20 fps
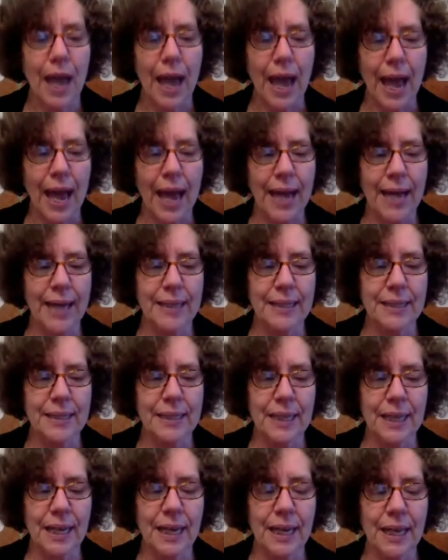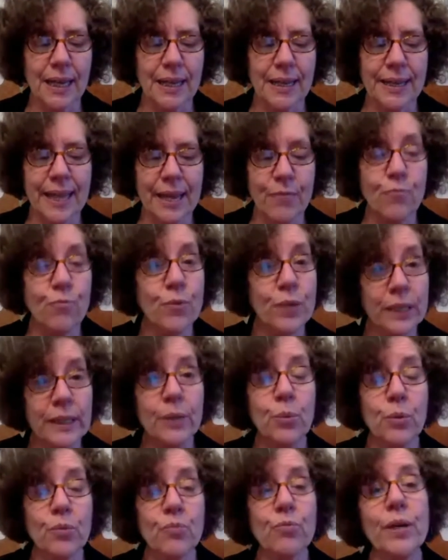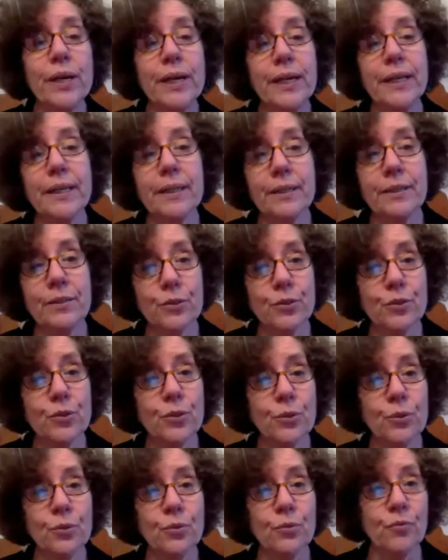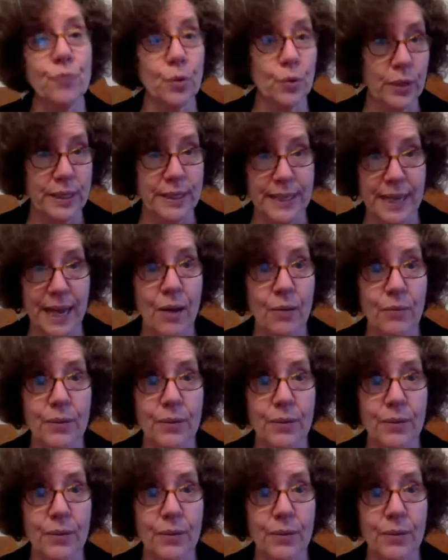And they really were ready to vote it down.